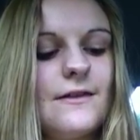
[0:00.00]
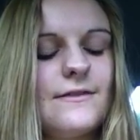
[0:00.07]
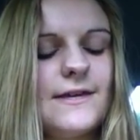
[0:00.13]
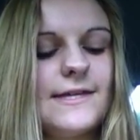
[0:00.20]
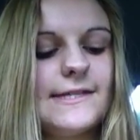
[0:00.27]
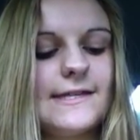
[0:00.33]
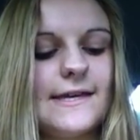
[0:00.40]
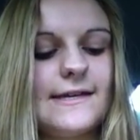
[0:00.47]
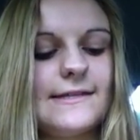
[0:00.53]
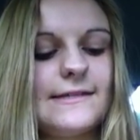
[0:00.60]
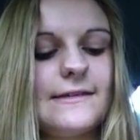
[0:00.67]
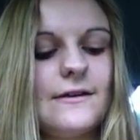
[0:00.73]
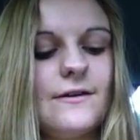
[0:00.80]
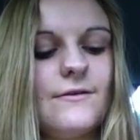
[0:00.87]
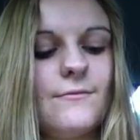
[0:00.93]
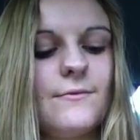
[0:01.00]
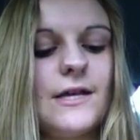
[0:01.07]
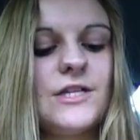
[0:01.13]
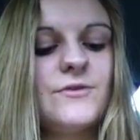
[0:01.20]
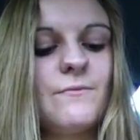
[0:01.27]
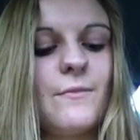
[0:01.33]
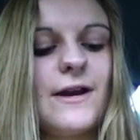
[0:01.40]
These days,
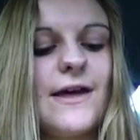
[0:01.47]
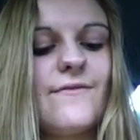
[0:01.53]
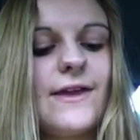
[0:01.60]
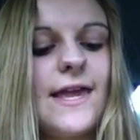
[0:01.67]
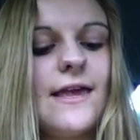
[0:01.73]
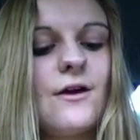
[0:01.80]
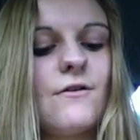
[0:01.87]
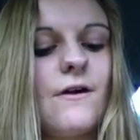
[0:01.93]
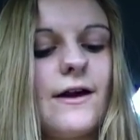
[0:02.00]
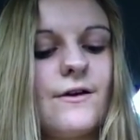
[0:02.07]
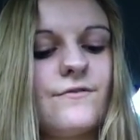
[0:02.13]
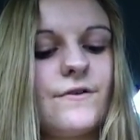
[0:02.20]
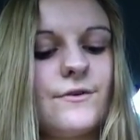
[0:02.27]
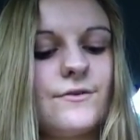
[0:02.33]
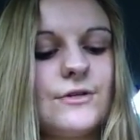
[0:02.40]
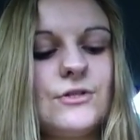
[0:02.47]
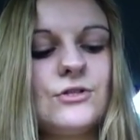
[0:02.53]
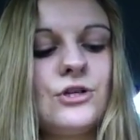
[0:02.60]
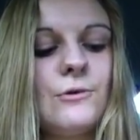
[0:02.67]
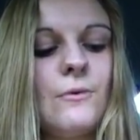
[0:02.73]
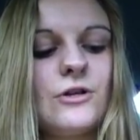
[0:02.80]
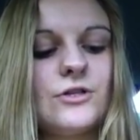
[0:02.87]
whenever he or I are focused
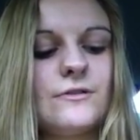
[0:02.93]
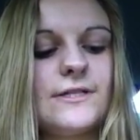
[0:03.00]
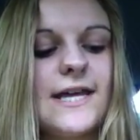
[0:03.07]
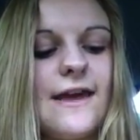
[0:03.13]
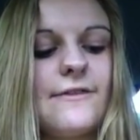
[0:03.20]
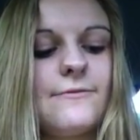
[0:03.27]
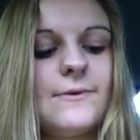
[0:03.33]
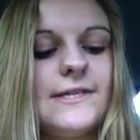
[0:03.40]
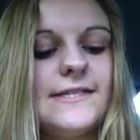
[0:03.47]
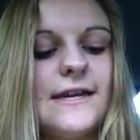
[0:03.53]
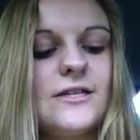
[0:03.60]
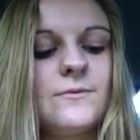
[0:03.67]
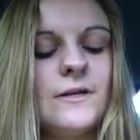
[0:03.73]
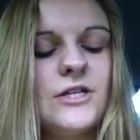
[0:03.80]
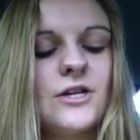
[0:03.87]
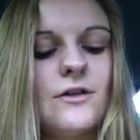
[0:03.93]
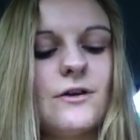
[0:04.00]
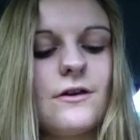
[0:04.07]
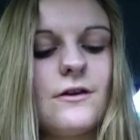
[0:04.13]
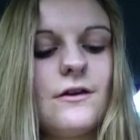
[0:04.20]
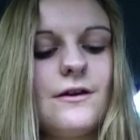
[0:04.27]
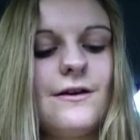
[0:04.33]
too much on death, we say to each
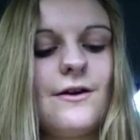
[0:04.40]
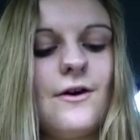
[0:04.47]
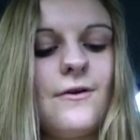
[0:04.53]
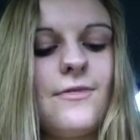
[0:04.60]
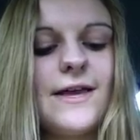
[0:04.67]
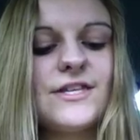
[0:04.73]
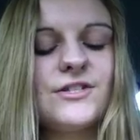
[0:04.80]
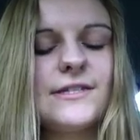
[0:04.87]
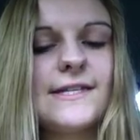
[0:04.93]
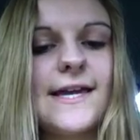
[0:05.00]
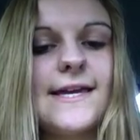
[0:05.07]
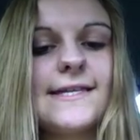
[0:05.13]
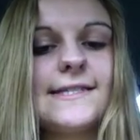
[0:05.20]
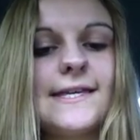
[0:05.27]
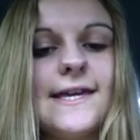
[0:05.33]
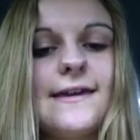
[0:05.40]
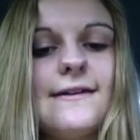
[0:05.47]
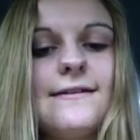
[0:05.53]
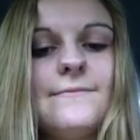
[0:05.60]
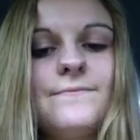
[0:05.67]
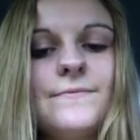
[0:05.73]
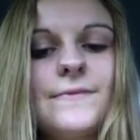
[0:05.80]
other, oh, that's just AST.
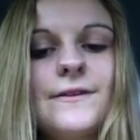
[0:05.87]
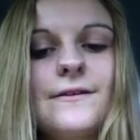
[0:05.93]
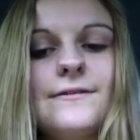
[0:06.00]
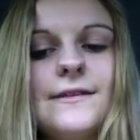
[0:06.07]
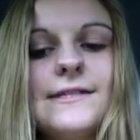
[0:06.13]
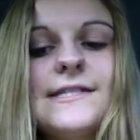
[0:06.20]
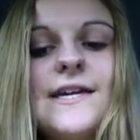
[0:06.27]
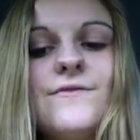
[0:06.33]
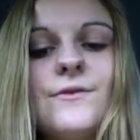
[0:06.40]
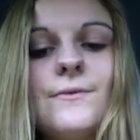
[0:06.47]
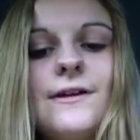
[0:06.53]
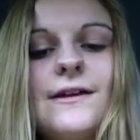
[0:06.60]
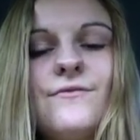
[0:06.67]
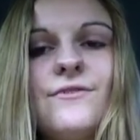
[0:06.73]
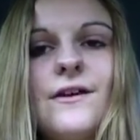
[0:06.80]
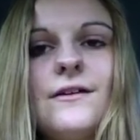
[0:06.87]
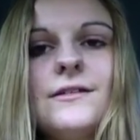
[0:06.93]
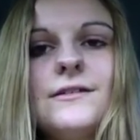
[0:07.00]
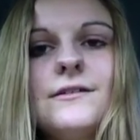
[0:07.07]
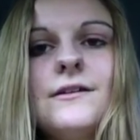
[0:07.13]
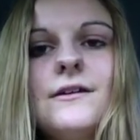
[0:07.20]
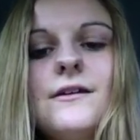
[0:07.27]
Doesn't everyone have
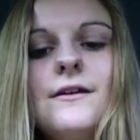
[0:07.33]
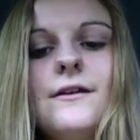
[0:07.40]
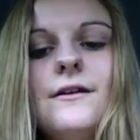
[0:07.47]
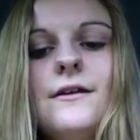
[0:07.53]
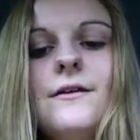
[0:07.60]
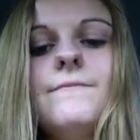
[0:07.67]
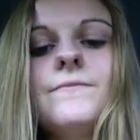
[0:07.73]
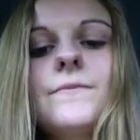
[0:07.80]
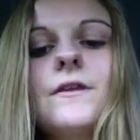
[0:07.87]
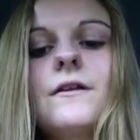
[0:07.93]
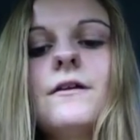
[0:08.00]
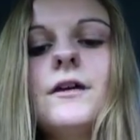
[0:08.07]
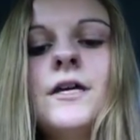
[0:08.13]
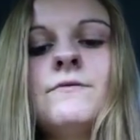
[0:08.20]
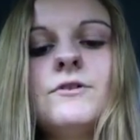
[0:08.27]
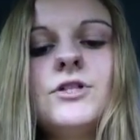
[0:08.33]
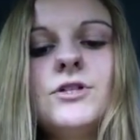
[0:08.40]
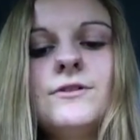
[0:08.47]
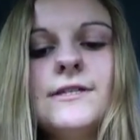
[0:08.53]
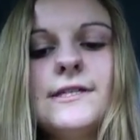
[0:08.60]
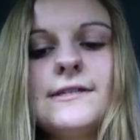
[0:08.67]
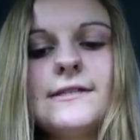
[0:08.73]
that? It
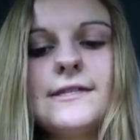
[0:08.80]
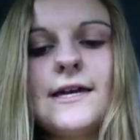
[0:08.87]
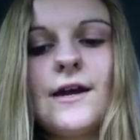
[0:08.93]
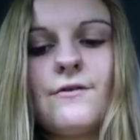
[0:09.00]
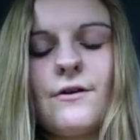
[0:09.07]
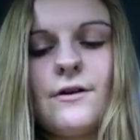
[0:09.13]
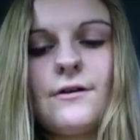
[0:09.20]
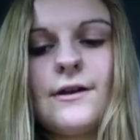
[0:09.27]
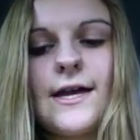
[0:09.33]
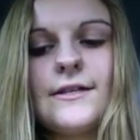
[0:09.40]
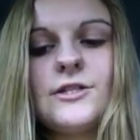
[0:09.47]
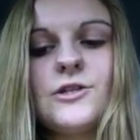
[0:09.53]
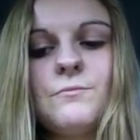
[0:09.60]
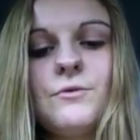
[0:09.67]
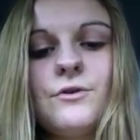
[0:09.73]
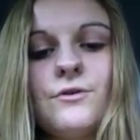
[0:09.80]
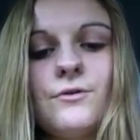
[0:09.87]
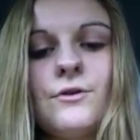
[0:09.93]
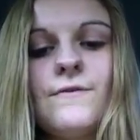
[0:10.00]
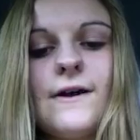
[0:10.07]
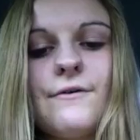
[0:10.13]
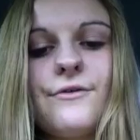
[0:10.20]
reduces the terror and taboo
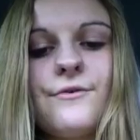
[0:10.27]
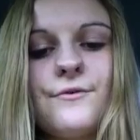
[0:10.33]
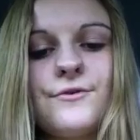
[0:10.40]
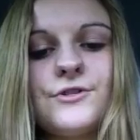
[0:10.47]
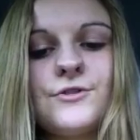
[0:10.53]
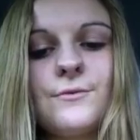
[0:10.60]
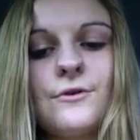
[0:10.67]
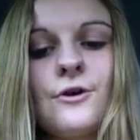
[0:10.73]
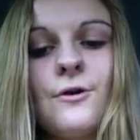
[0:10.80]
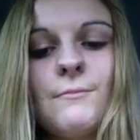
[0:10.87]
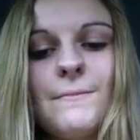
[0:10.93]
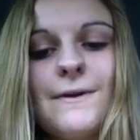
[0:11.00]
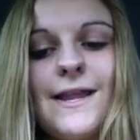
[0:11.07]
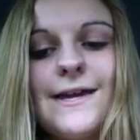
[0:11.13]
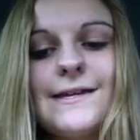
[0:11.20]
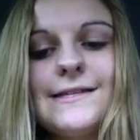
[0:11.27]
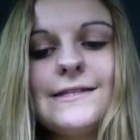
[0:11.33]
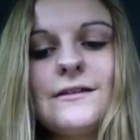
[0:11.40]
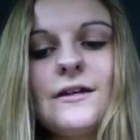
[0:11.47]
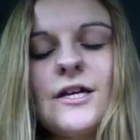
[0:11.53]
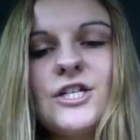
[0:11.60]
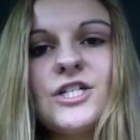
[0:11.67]
of our thoughts to a
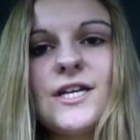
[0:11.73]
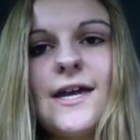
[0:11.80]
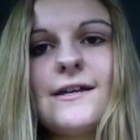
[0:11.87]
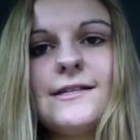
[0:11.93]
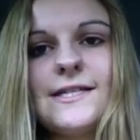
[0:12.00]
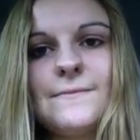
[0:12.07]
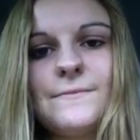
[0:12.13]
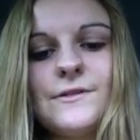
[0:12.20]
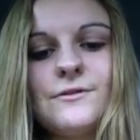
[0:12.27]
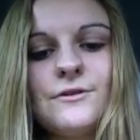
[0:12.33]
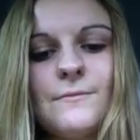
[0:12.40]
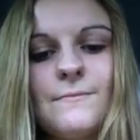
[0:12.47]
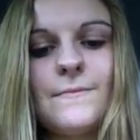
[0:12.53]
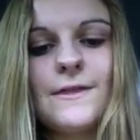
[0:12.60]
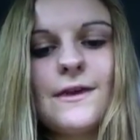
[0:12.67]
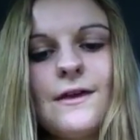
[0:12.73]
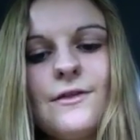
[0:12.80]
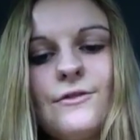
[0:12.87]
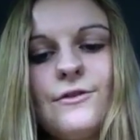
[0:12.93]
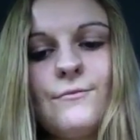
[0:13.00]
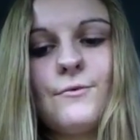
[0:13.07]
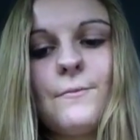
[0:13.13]
commonplace, a shared symptom
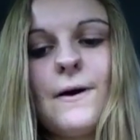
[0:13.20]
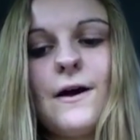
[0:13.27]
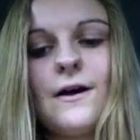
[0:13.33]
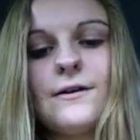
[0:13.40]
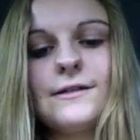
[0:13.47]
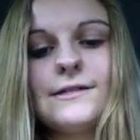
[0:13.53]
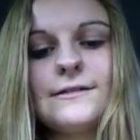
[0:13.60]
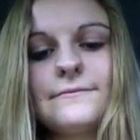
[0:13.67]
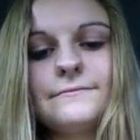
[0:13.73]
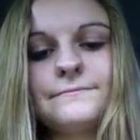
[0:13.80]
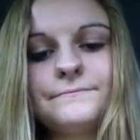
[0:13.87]
that will pass.